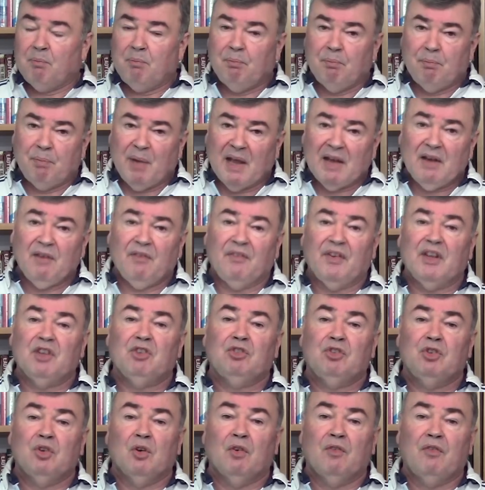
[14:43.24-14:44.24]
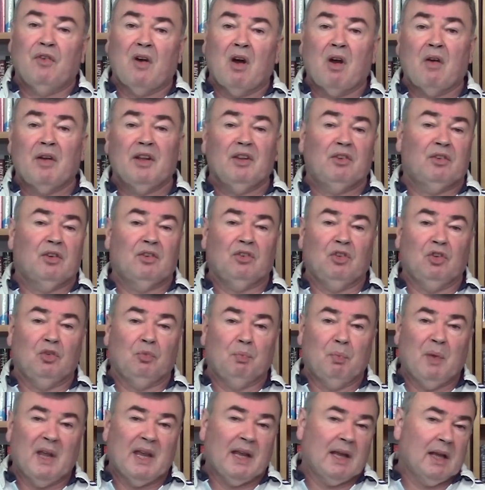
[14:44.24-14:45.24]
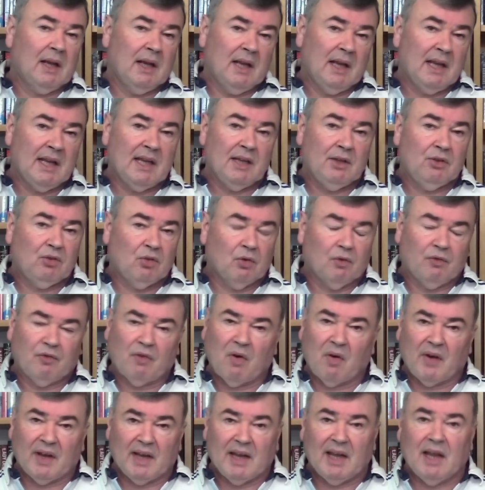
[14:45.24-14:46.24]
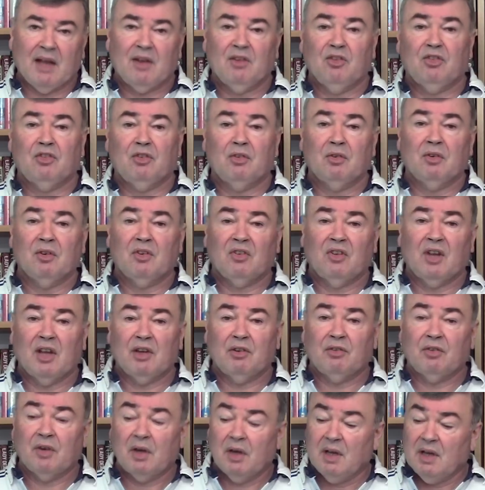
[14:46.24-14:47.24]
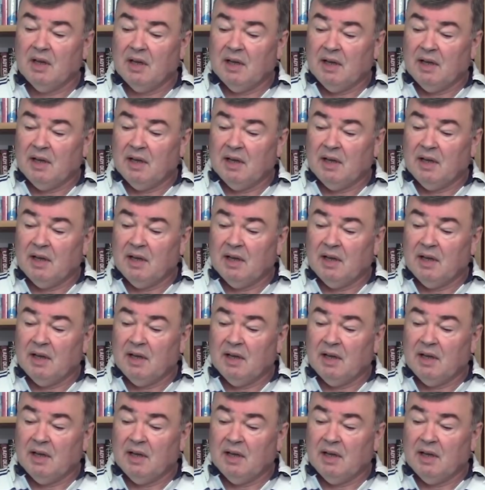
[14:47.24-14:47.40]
Benefits to your firing, such as being elite or firing canister, etc.,